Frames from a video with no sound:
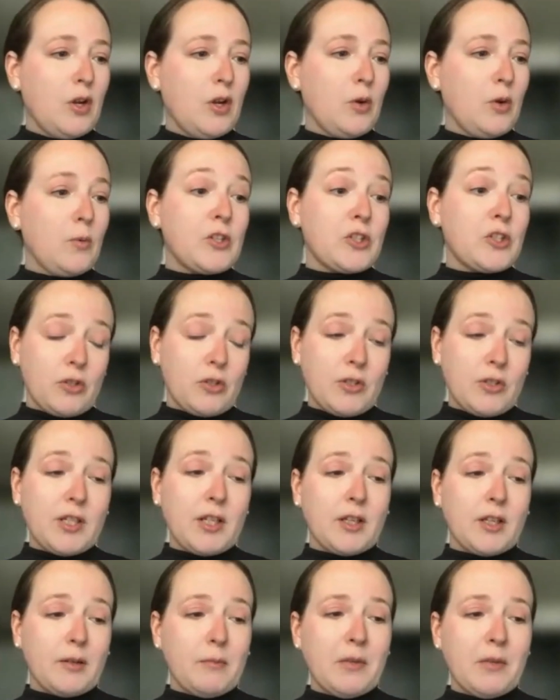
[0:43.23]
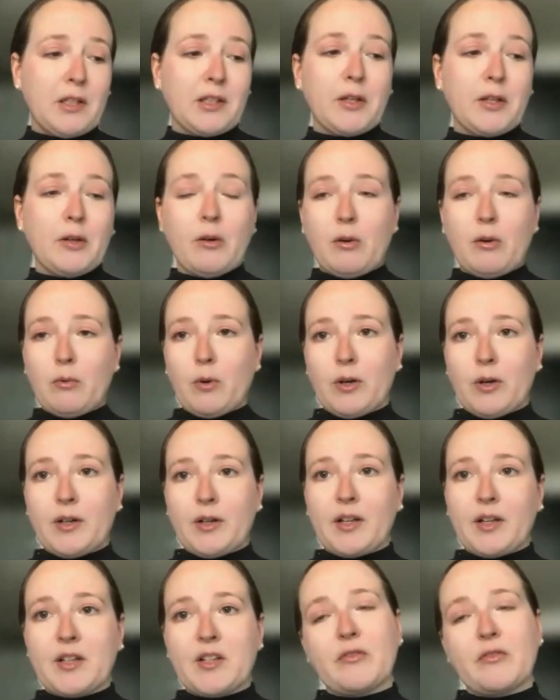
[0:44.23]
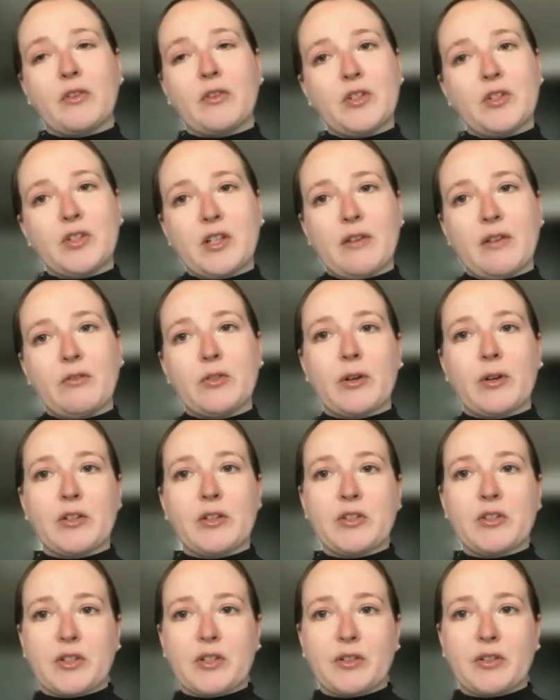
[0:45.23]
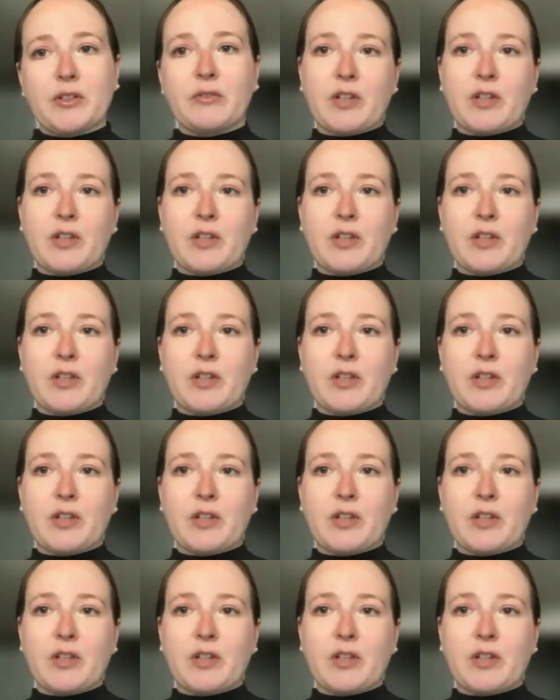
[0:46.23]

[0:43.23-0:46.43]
which earned him a Leo Award and his first ever Directors Guild of